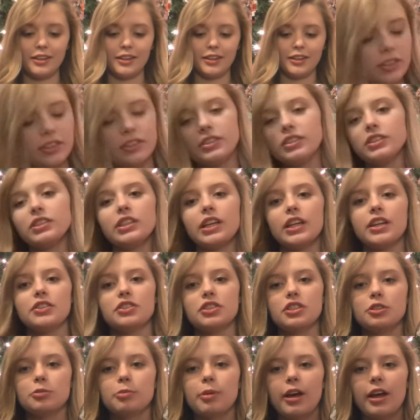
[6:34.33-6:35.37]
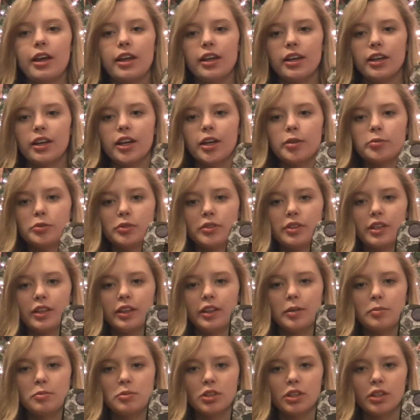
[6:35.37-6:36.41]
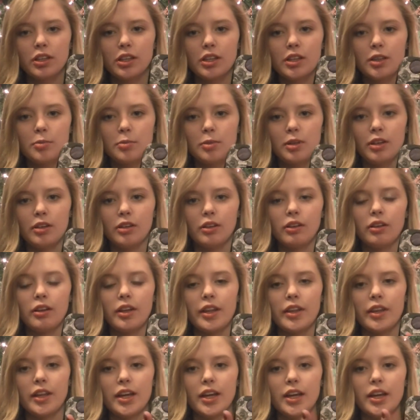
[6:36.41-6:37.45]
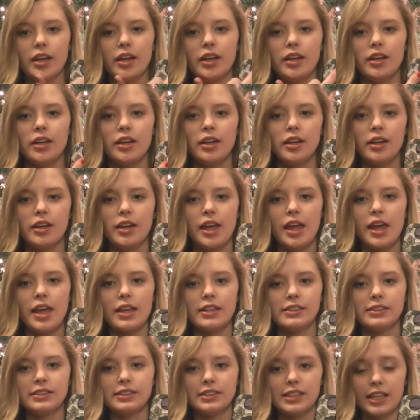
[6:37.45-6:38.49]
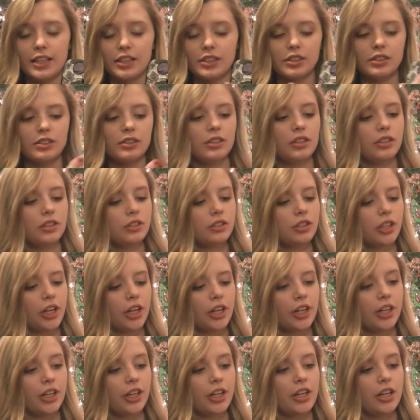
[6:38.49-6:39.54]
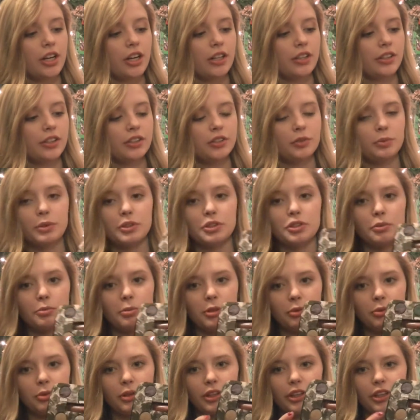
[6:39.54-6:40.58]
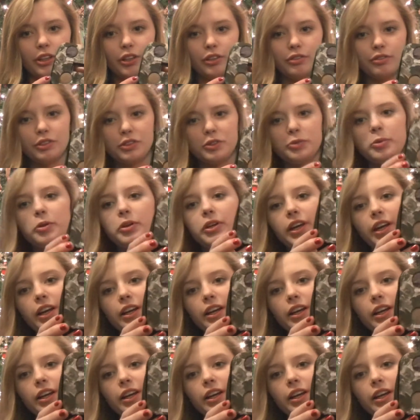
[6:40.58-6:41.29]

This is a dangerous palette. It comes with a lip chunky in the middle and then six darker colors, which will be really good for smoky